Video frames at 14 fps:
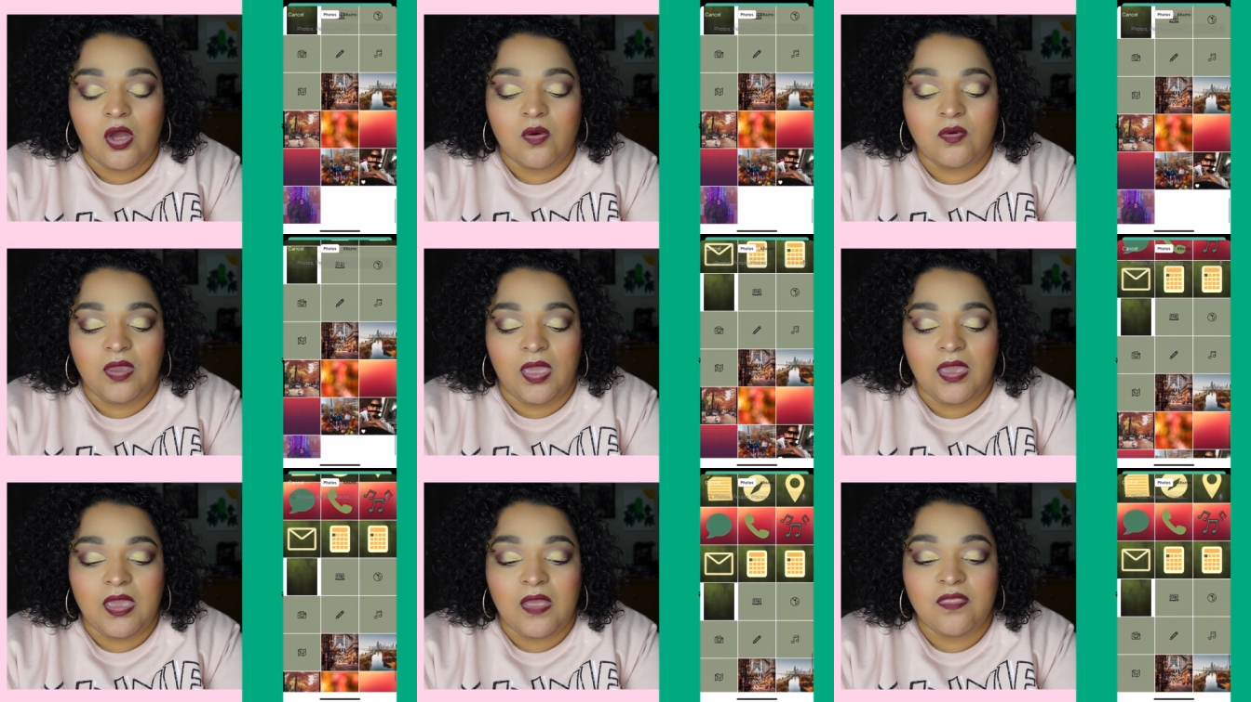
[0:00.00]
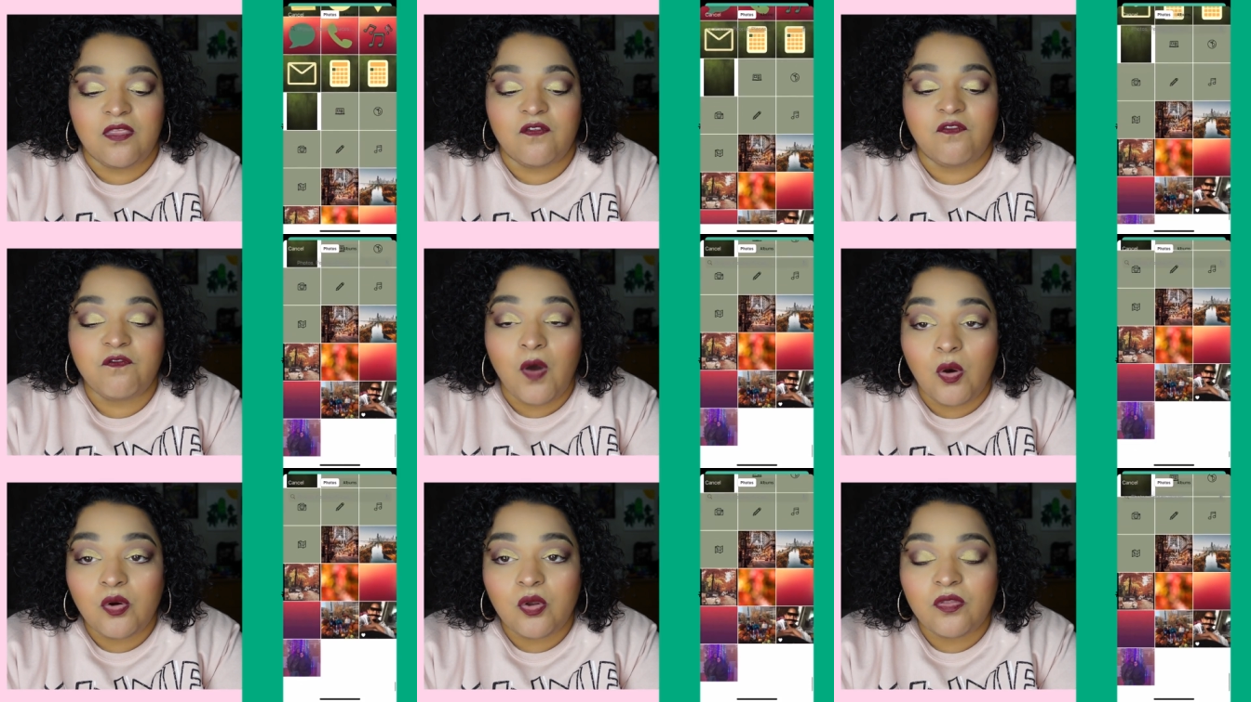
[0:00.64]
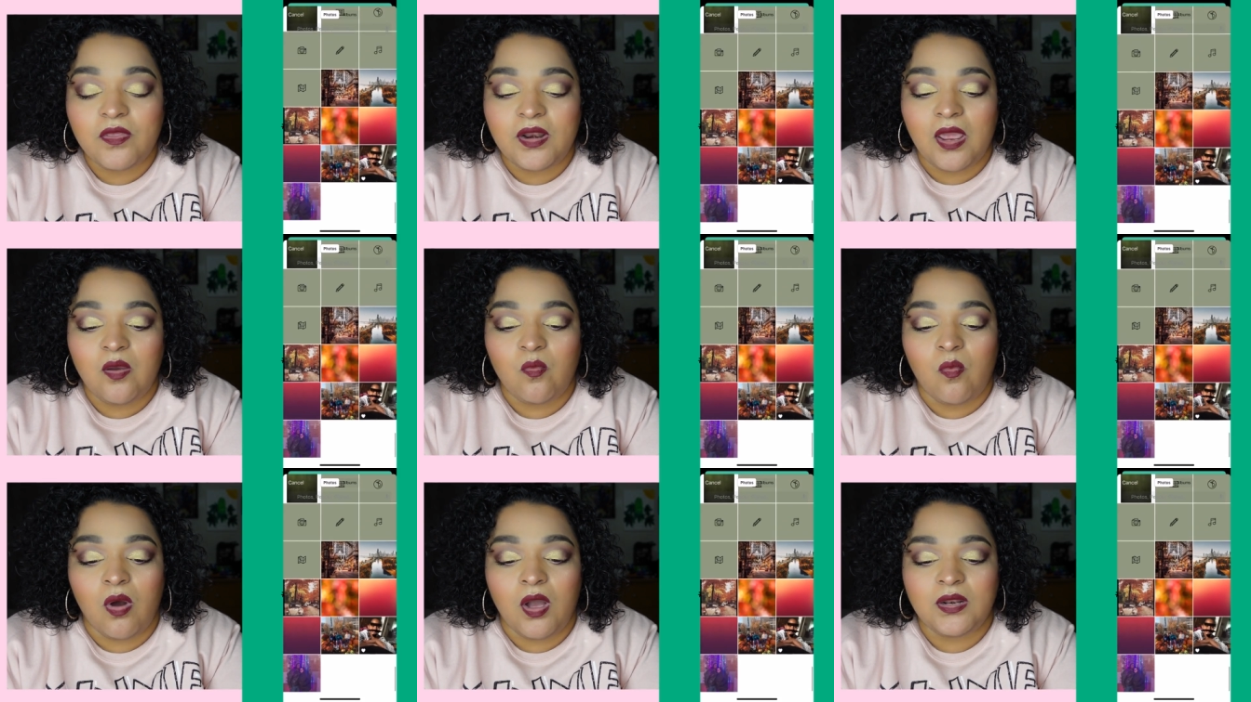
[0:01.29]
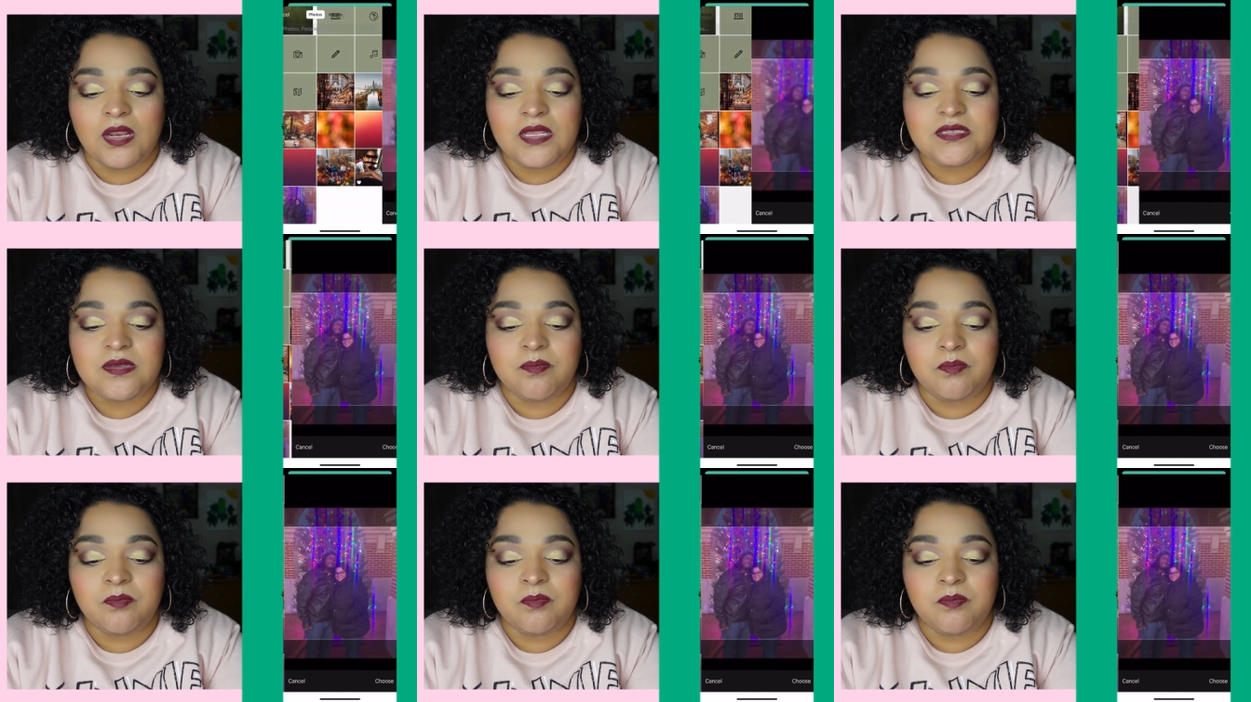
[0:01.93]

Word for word: okay? And the photo that I want is a